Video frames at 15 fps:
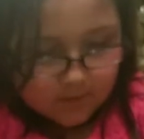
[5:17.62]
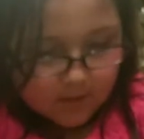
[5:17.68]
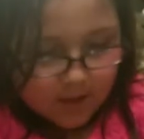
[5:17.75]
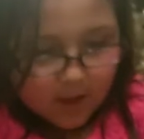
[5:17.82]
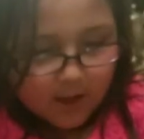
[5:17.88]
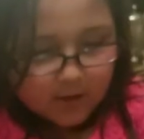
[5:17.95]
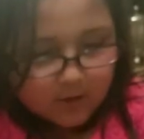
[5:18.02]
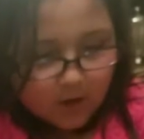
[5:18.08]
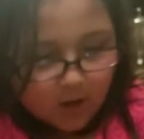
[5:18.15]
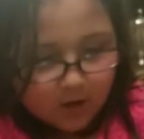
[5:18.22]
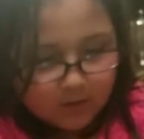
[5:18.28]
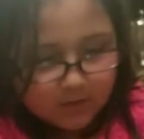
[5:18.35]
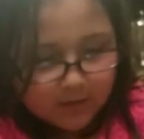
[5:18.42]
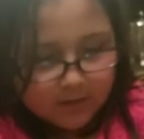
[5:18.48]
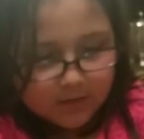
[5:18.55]
I
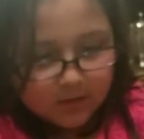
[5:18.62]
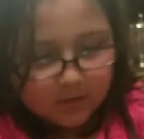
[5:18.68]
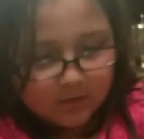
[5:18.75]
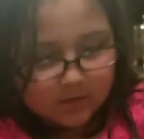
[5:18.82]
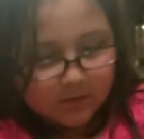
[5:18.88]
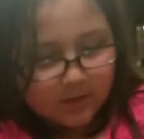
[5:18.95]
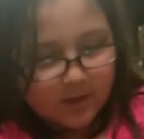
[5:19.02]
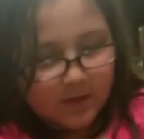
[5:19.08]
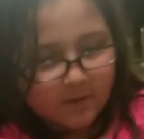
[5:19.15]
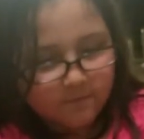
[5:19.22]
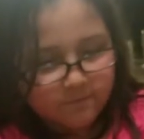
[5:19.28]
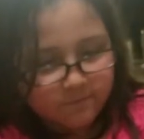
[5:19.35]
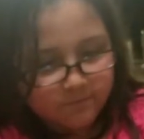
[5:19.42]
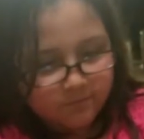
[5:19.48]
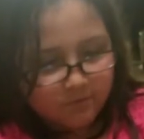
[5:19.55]
got like a kit
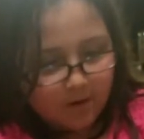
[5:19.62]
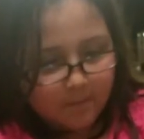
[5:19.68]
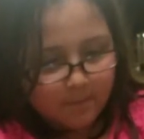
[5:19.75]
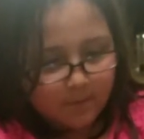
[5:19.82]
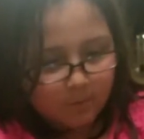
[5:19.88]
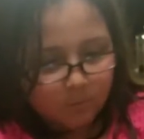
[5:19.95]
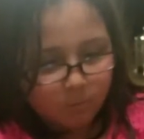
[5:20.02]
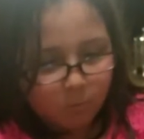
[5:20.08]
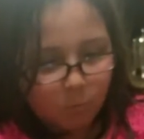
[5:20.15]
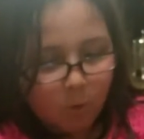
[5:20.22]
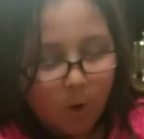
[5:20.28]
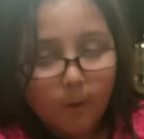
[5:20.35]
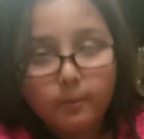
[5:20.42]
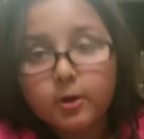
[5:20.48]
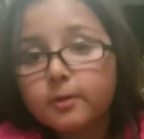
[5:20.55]
from
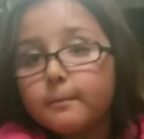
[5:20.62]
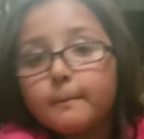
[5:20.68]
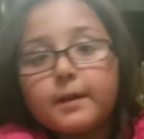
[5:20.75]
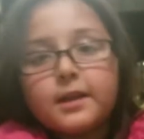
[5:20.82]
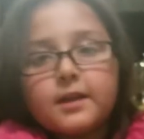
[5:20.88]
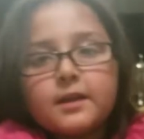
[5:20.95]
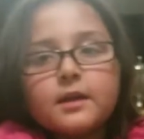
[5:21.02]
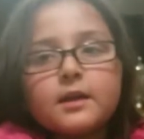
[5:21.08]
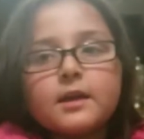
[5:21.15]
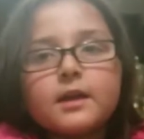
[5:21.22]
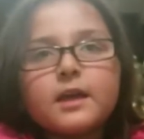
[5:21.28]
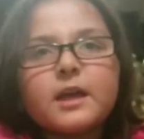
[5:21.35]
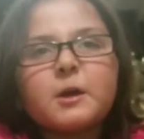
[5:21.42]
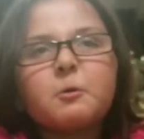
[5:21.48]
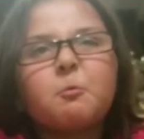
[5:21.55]
Walmart, but
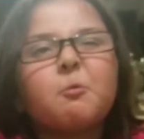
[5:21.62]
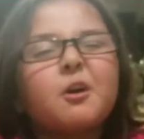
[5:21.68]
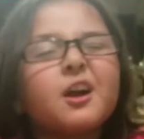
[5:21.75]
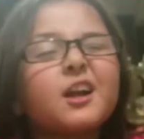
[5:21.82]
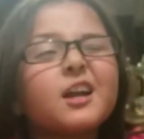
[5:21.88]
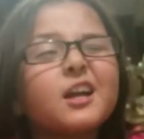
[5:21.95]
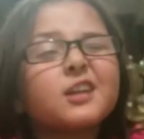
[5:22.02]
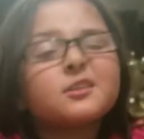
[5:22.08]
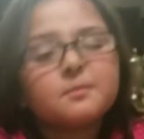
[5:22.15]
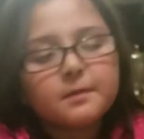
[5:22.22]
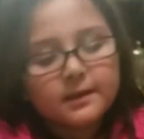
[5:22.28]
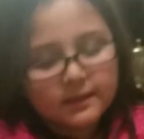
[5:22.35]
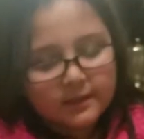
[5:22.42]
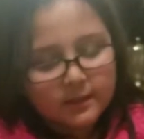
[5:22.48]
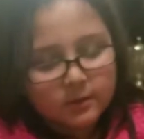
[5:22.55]
it worked,
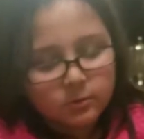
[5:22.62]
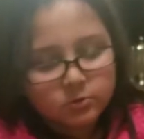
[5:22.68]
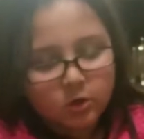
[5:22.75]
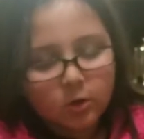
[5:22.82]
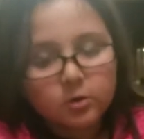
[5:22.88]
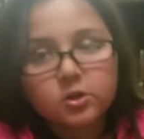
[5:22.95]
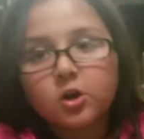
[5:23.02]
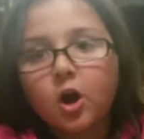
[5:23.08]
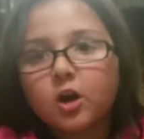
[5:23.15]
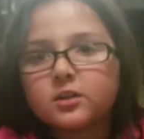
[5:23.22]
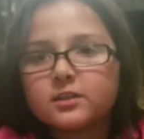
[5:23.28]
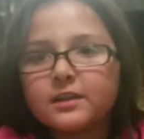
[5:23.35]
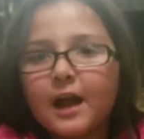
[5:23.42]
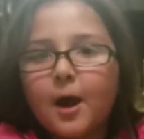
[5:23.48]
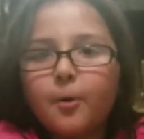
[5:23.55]
but like it was already
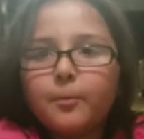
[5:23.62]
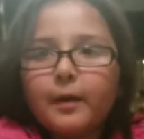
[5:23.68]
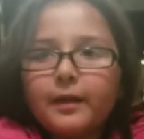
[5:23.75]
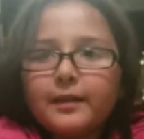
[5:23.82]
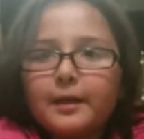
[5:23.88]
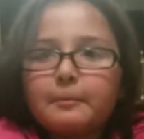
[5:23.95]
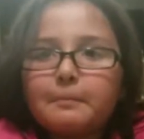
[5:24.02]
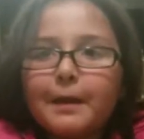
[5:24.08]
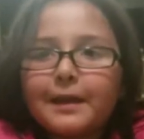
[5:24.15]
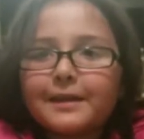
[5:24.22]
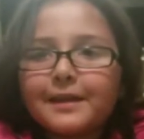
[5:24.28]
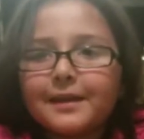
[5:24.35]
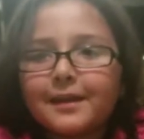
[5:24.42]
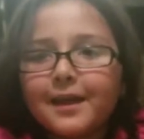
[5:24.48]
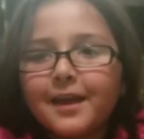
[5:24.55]
hardened out by like
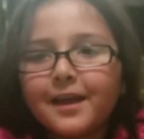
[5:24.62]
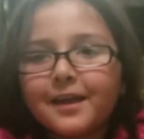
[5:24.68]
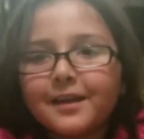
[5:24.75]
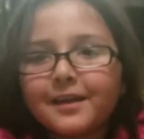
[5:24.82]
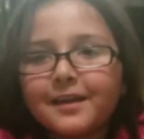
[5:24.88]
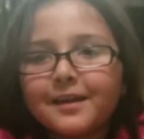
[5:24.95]
making it.